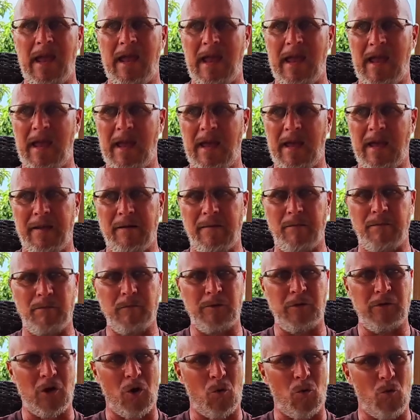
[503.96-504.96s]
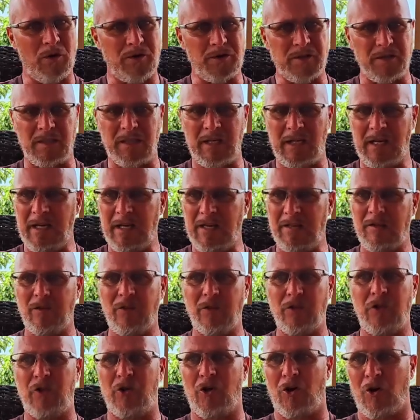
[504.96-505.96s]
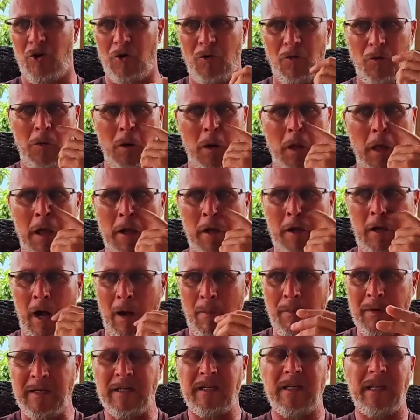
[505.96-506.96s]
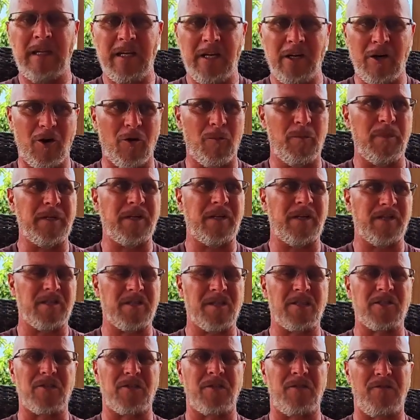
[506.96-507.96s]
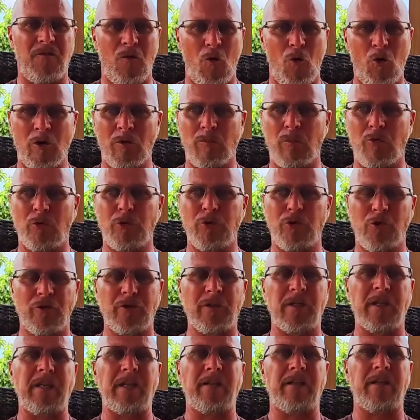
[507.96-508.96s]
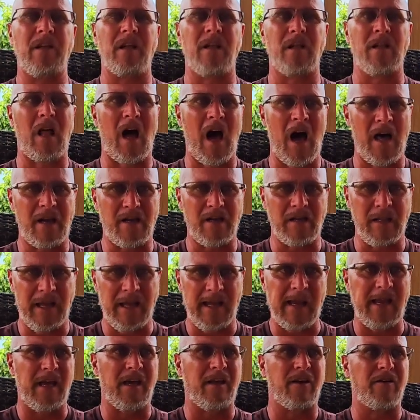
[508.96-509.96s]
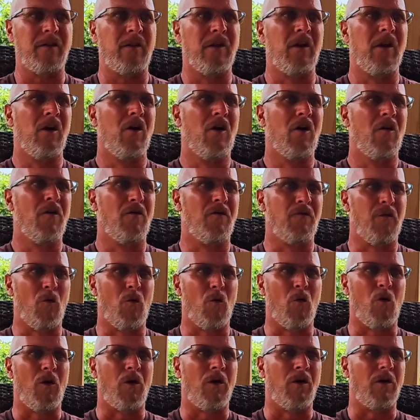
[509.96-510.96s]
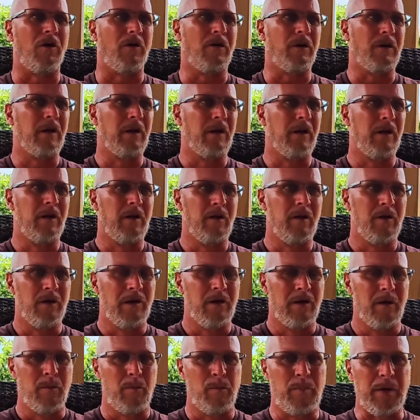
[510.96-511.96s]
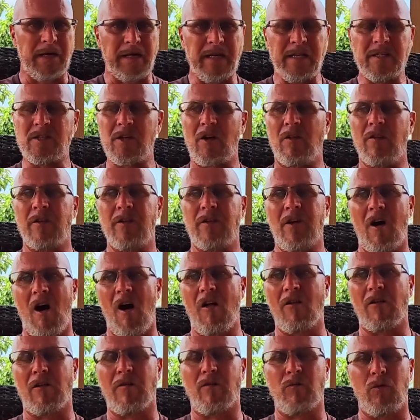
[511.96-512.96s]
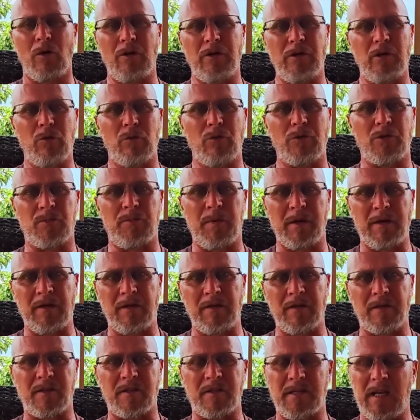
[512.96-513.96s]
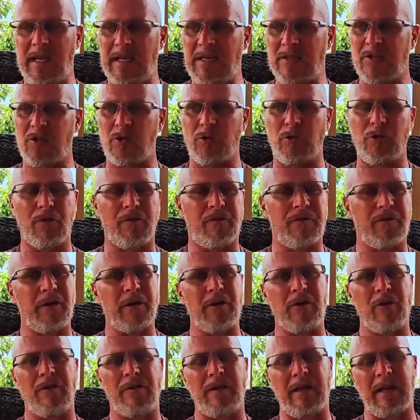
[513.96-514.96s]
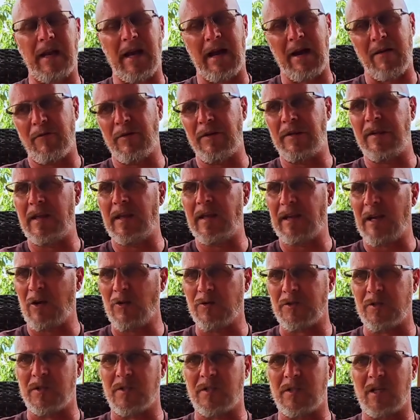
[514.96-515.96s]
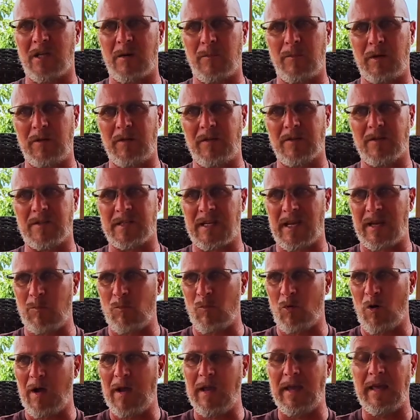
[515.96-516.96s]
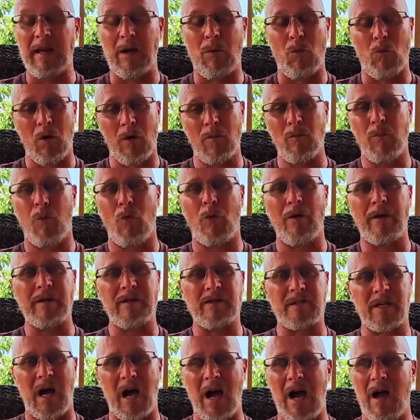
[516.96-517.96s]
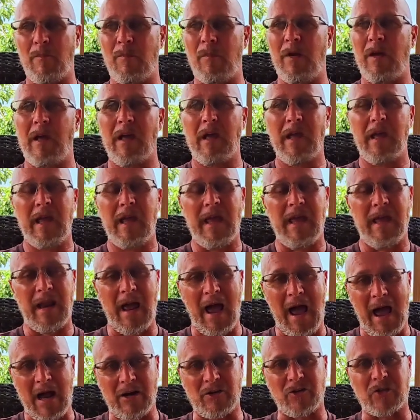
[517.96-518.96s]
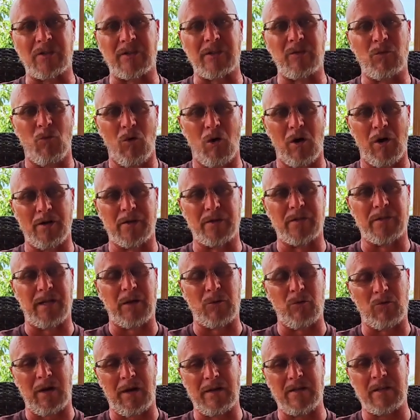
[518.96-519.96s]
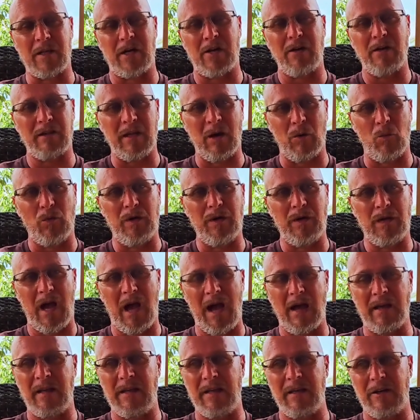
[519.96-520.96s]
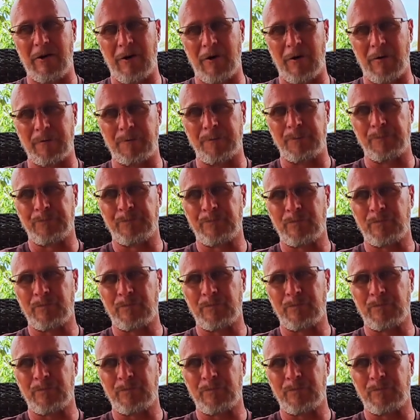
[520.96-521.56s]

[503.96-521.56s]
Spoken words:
and, you know, once again, you're coming here because it's affordable. You're getting a lot of land for pennies on the dollar of what you would spend in the States. So you're figuring that everything else is going to be the same way. And at one point in time, it actually was. Like when I tell you that we got here